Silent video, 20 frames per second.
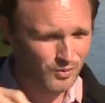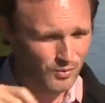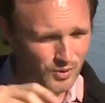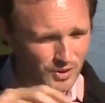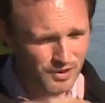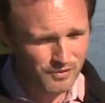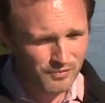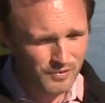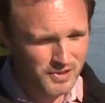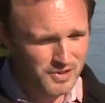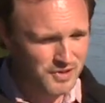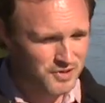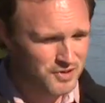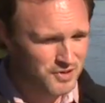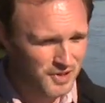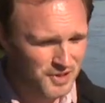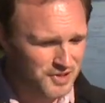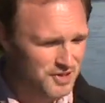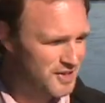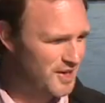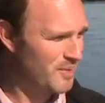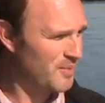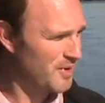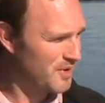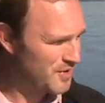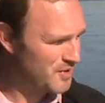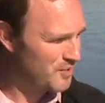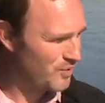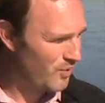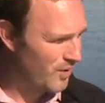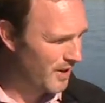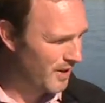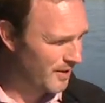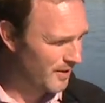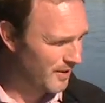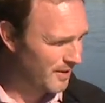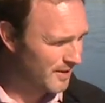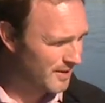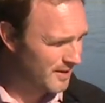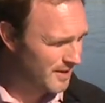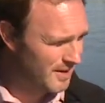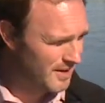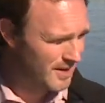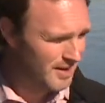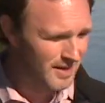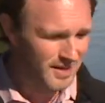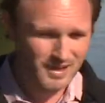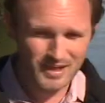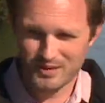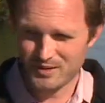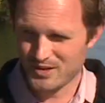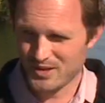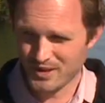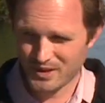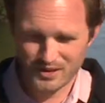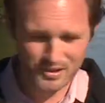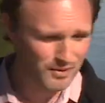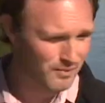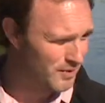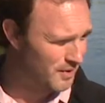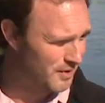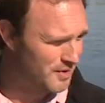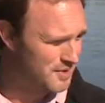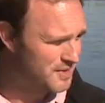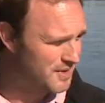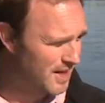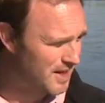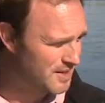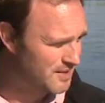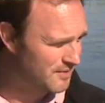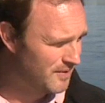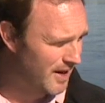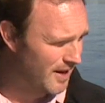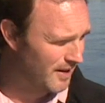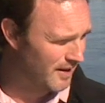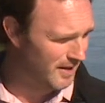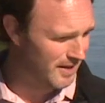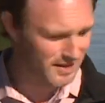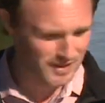what if we just took some of this water and took it over to the Sites Valley?